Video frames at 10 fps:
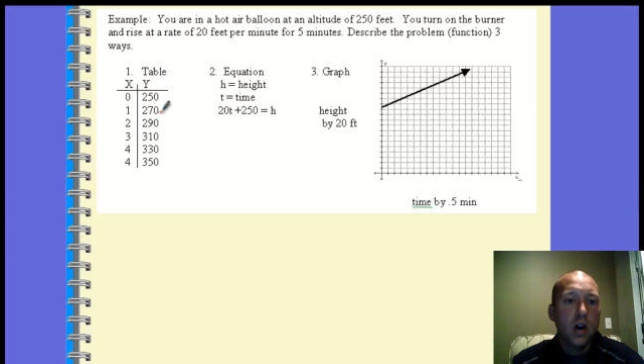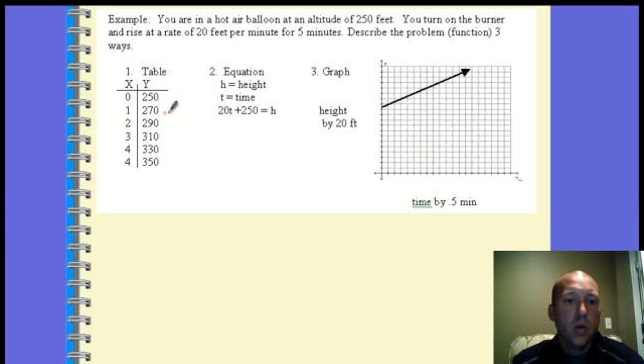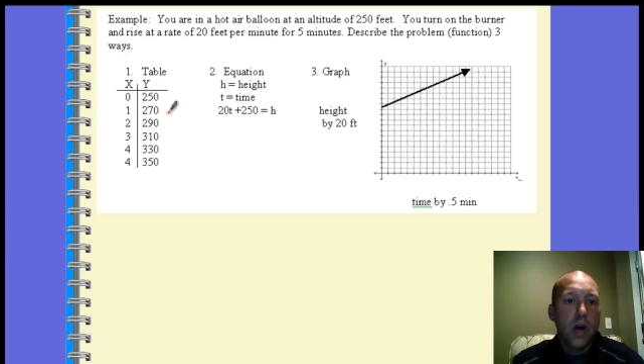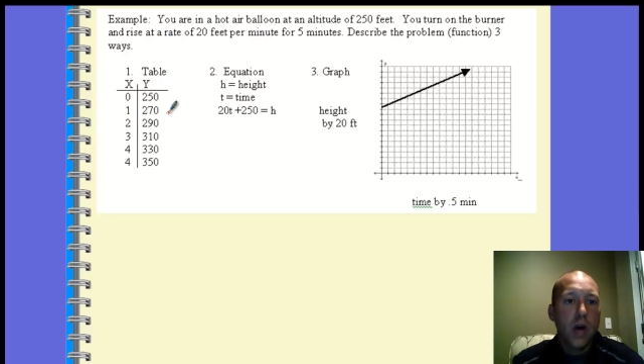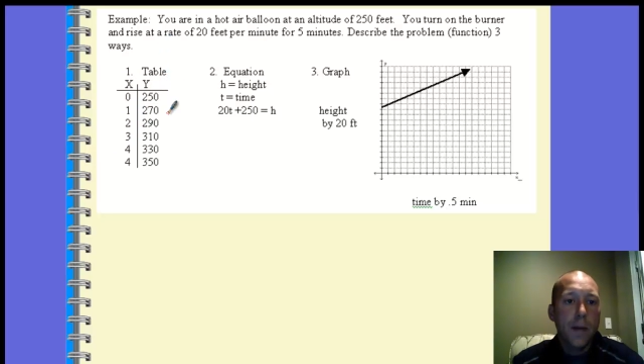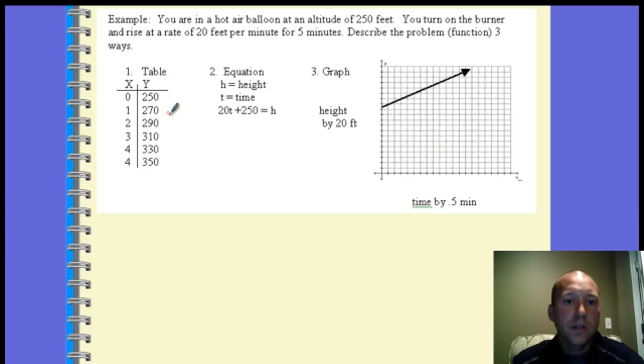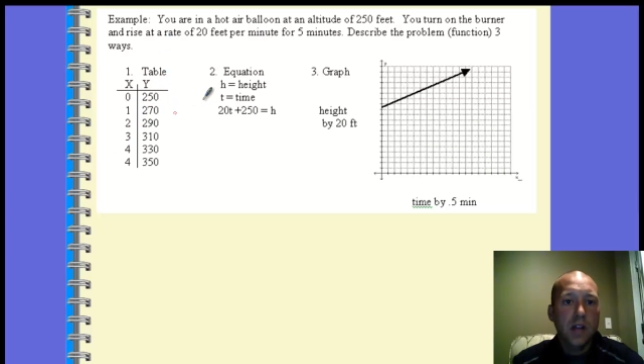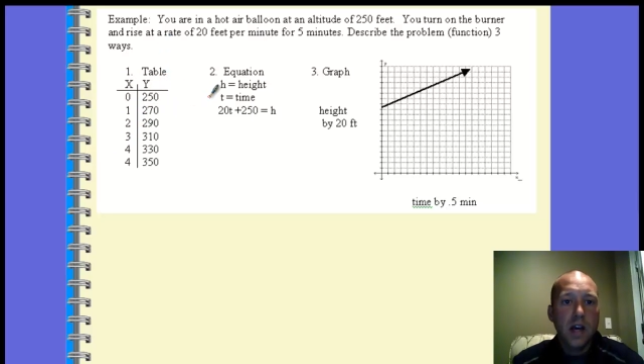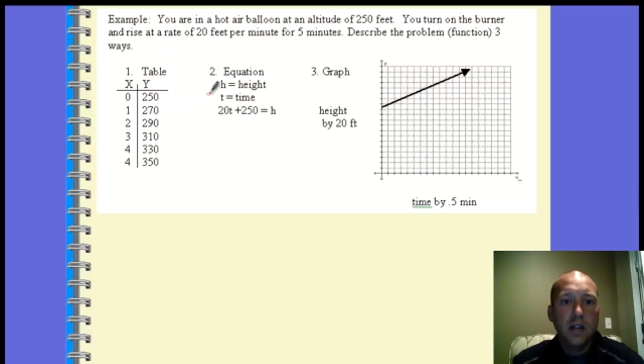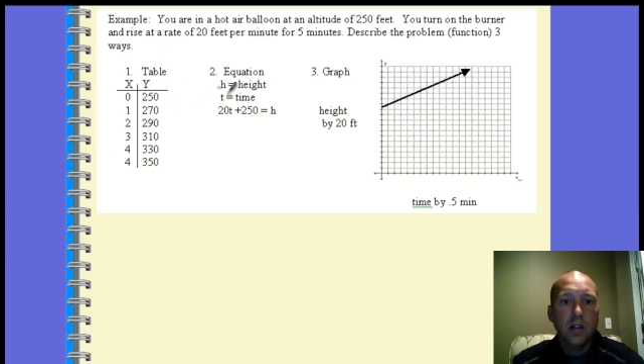what happens to
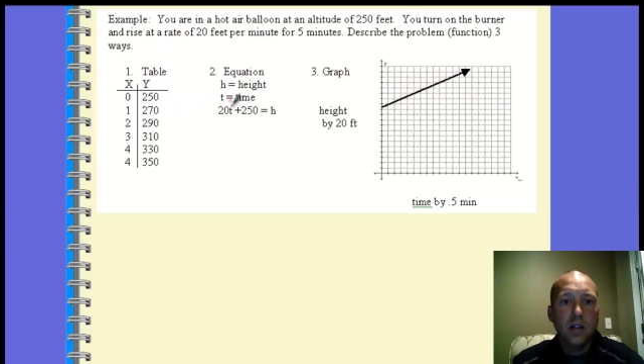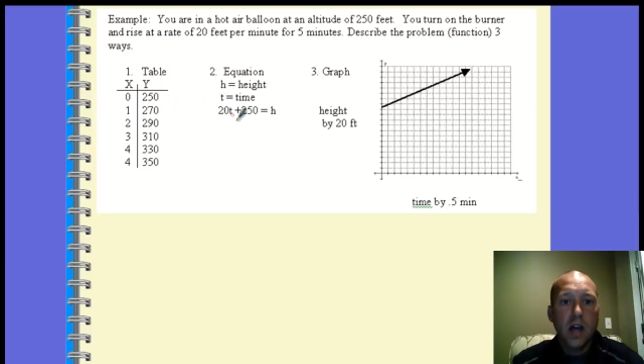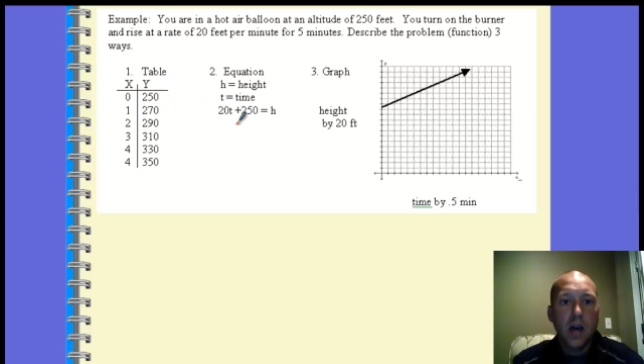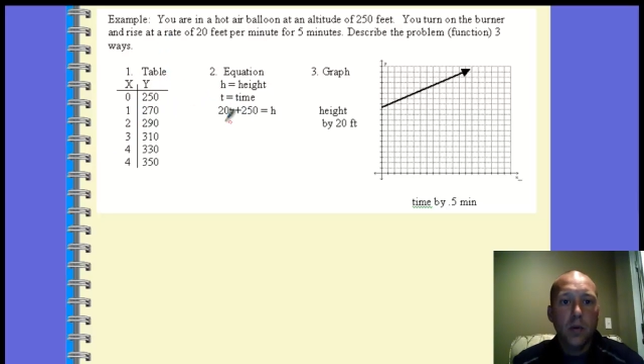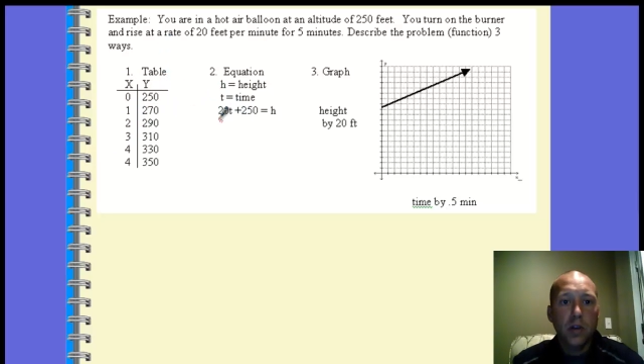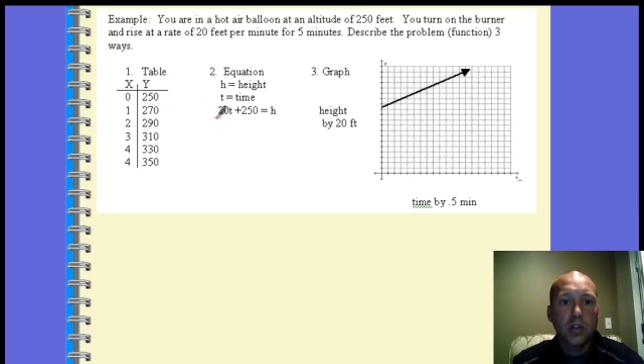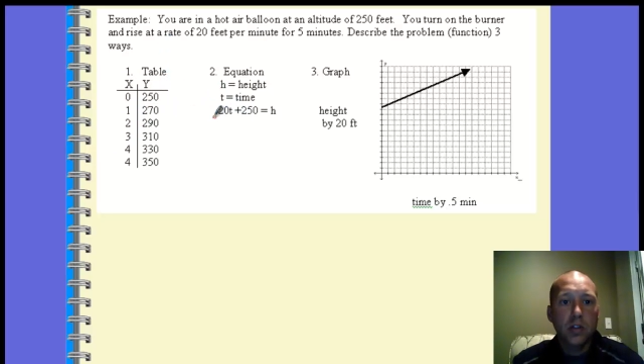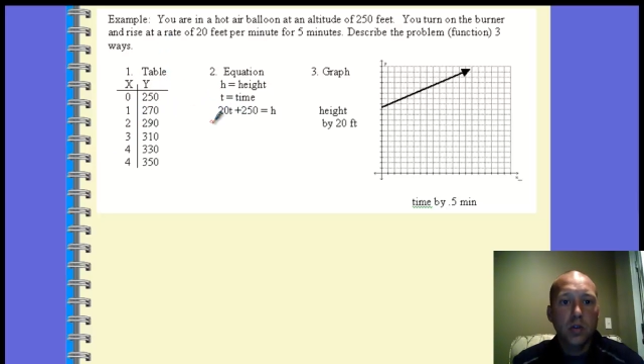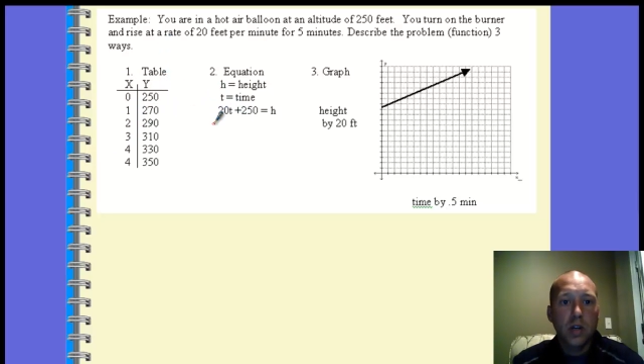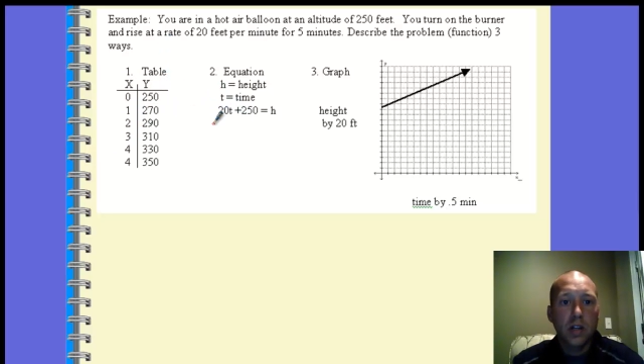height, and we can
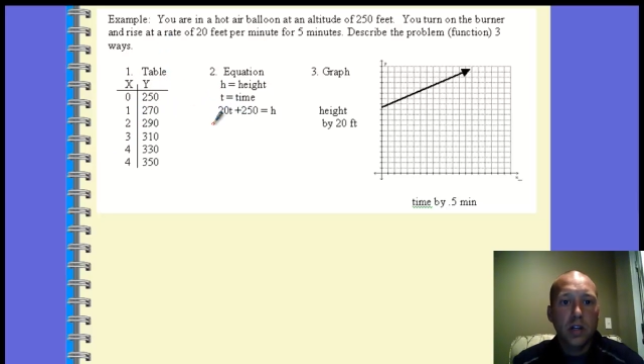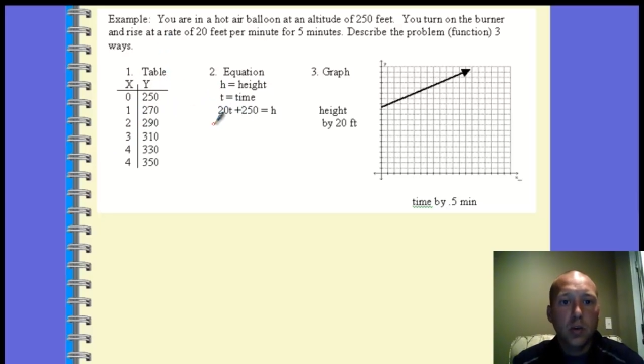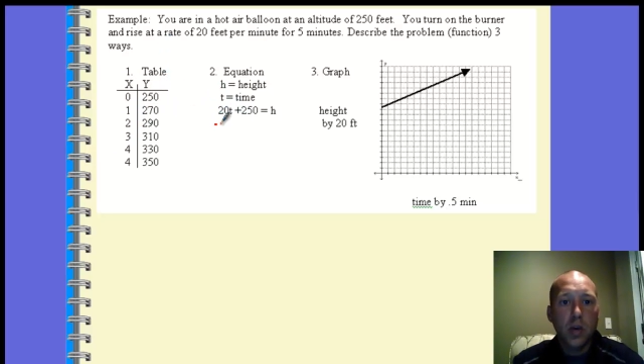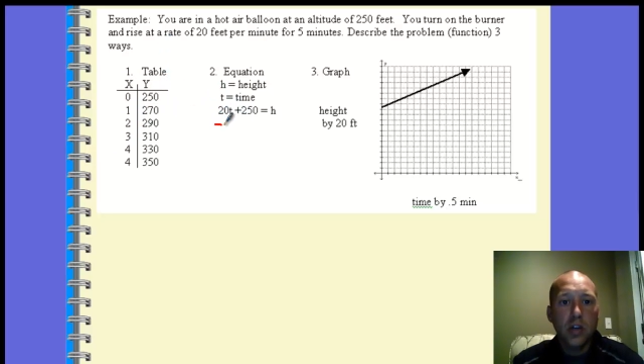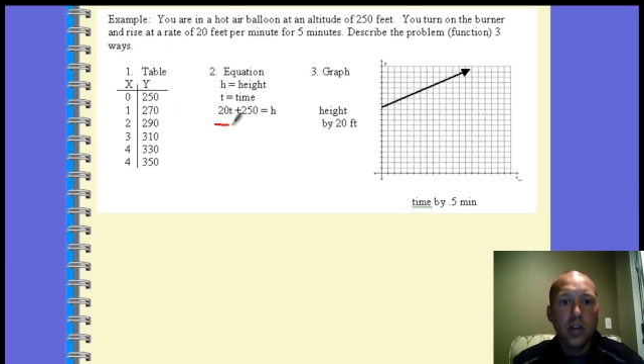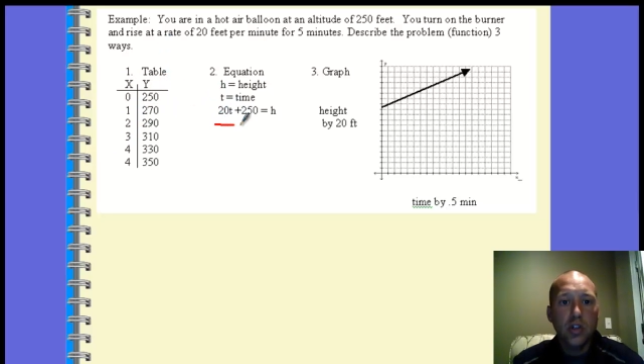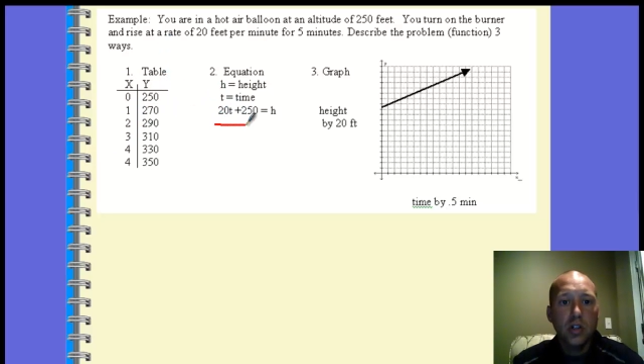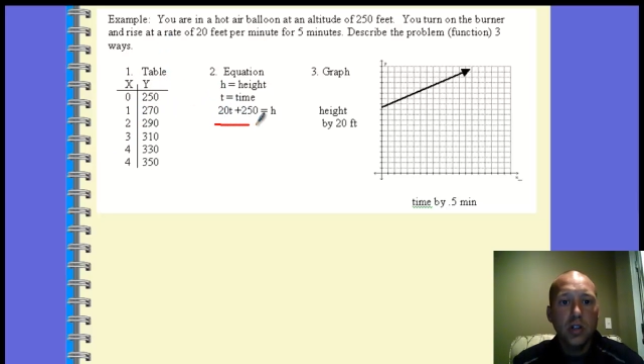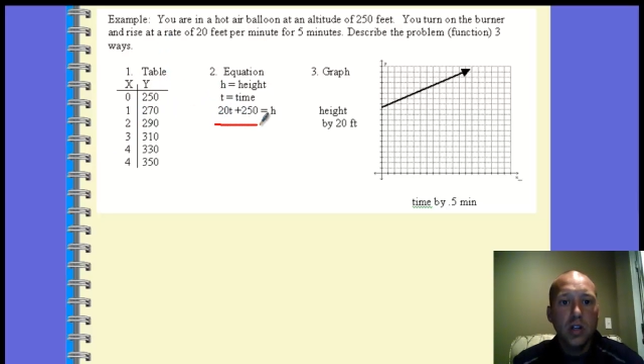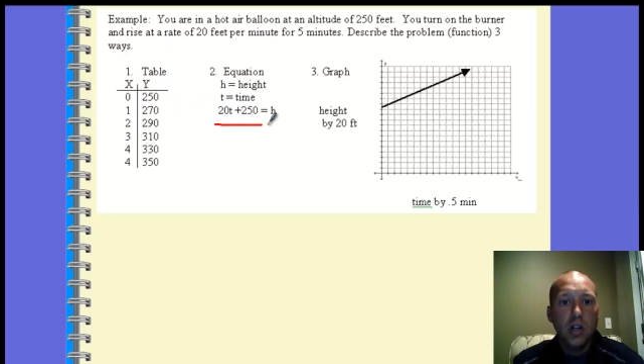do it in an equation.